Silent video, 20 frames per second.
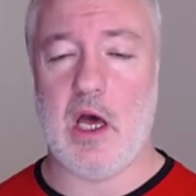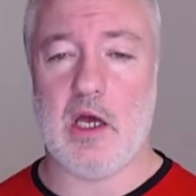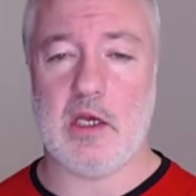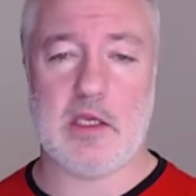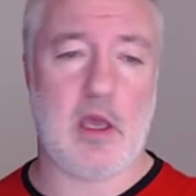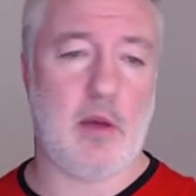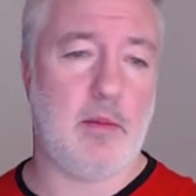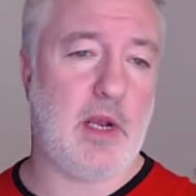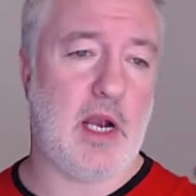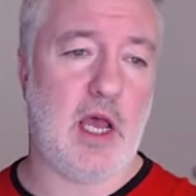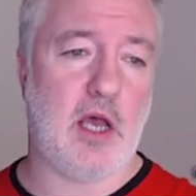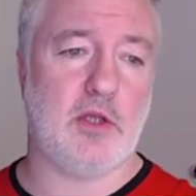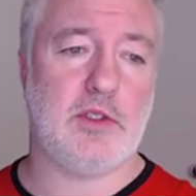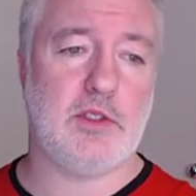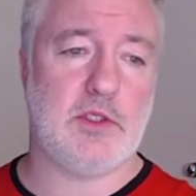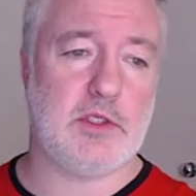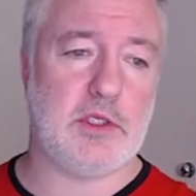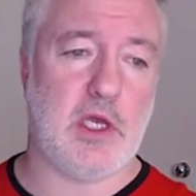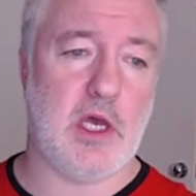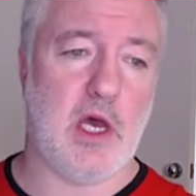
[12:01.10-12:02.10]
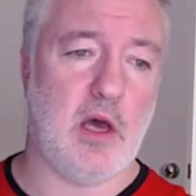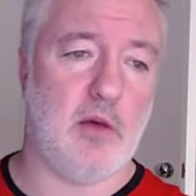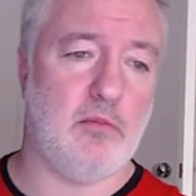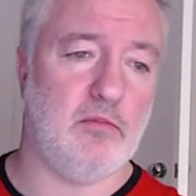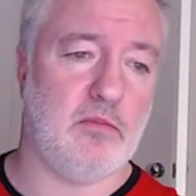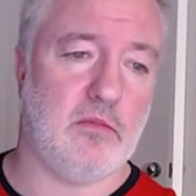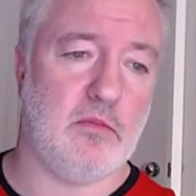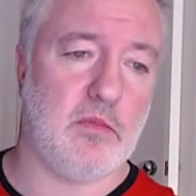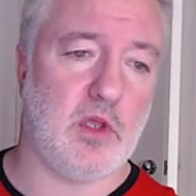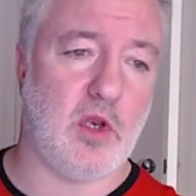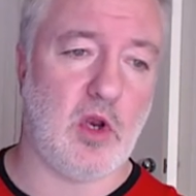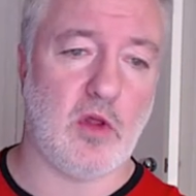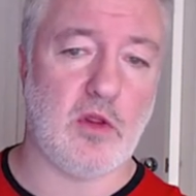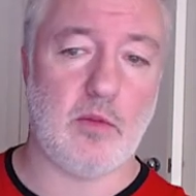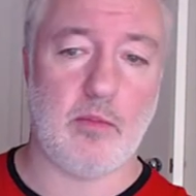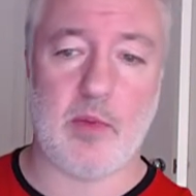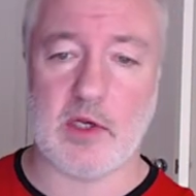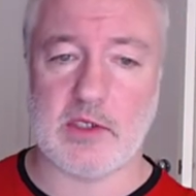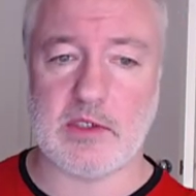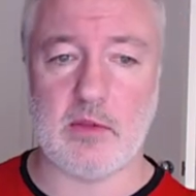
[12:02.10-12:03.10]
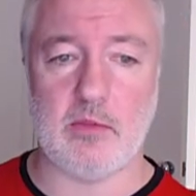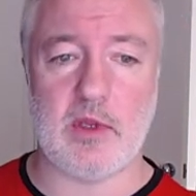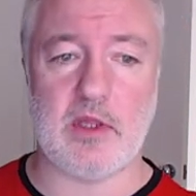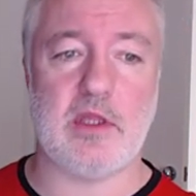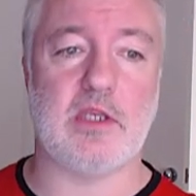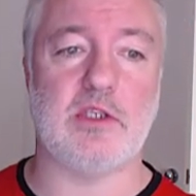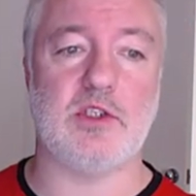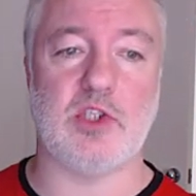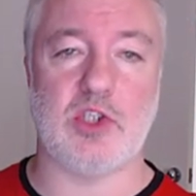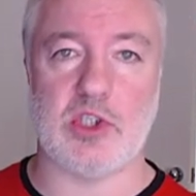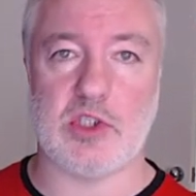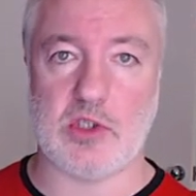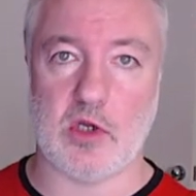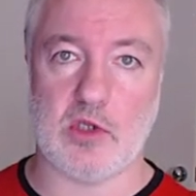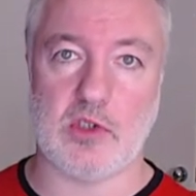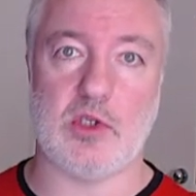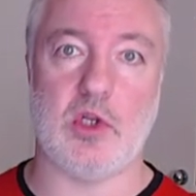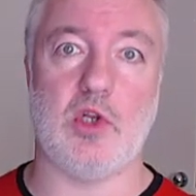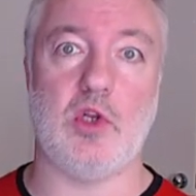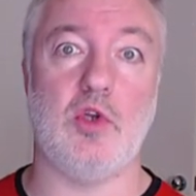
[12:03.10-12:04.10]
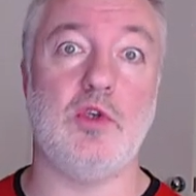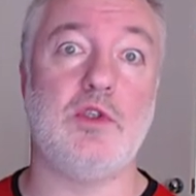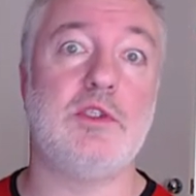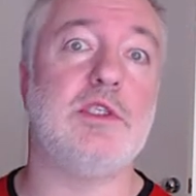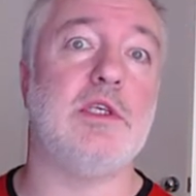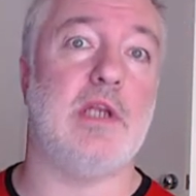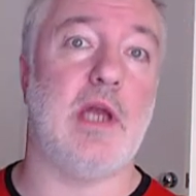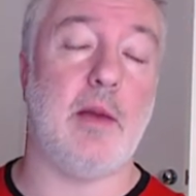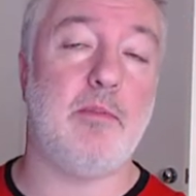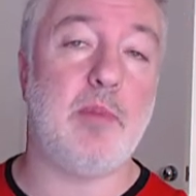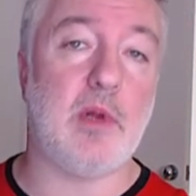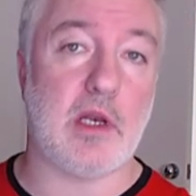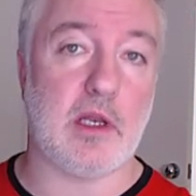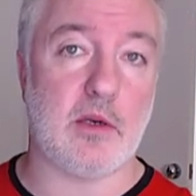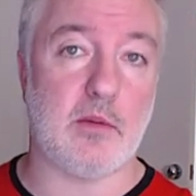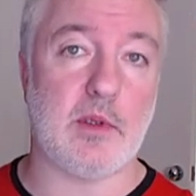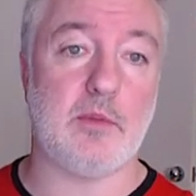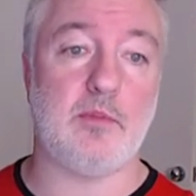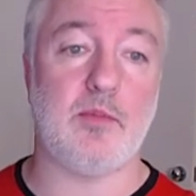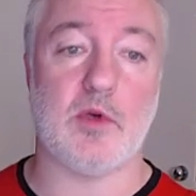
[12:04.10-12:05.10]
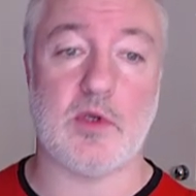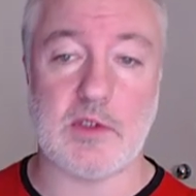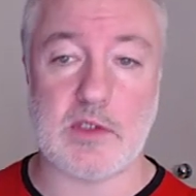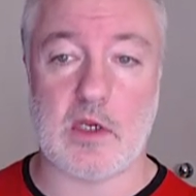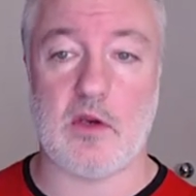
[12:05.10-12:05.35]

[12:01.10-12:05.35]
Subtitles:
coming out, that possibly things are just starting to loosen up a little bit, because